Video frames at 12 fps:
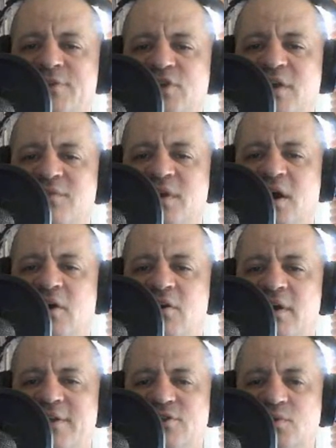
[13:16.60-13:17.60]
And Jay
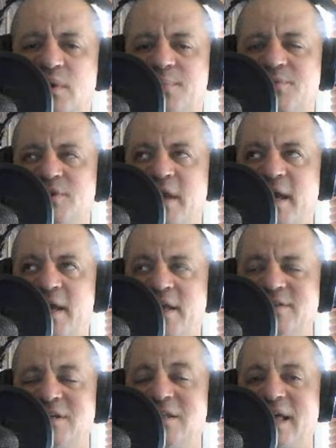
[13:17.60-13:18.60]
Vidal interrupts.
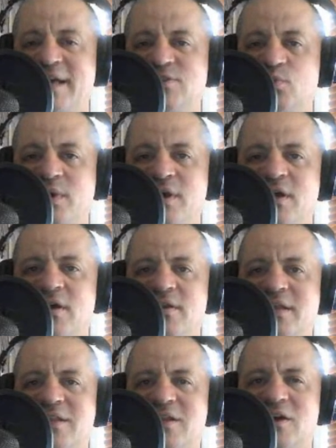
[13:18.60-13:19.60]
And I said last week
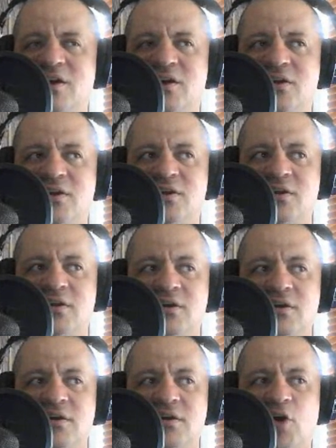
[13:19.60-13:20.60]
that the
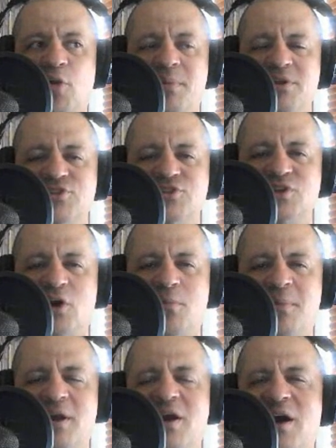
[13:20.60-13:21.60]
open
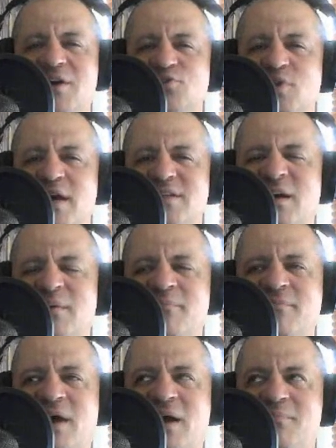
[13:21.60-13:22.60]
contract,
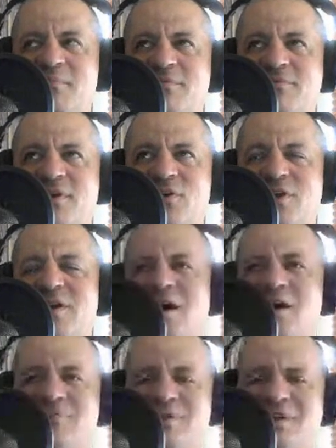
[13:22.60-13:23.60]
I'm fairly
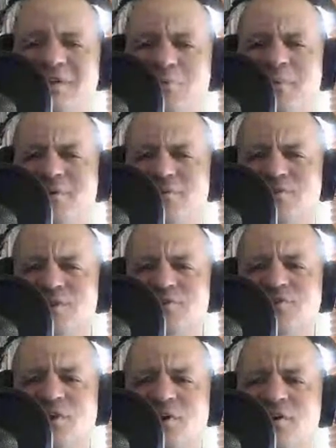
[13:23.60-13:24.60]
confident it'll be Giselle
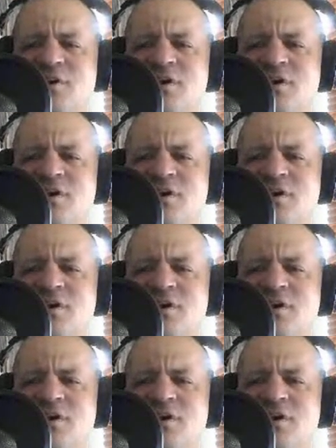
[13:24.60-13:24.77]
Shaw.